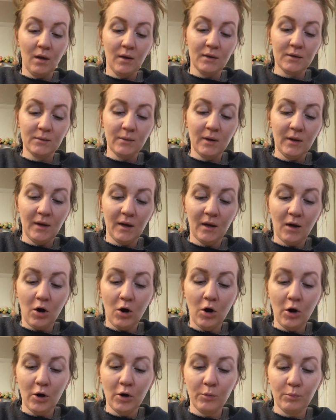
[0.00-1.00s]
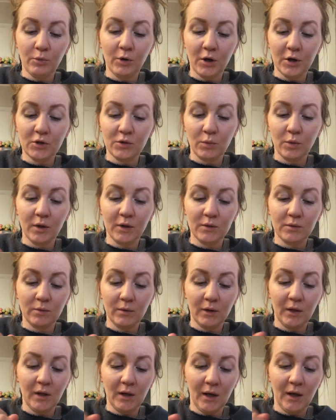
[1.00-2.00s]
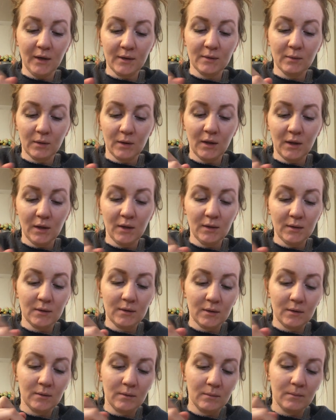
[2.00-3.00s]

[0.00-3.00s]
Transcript: So I like a hard brush works really nice with this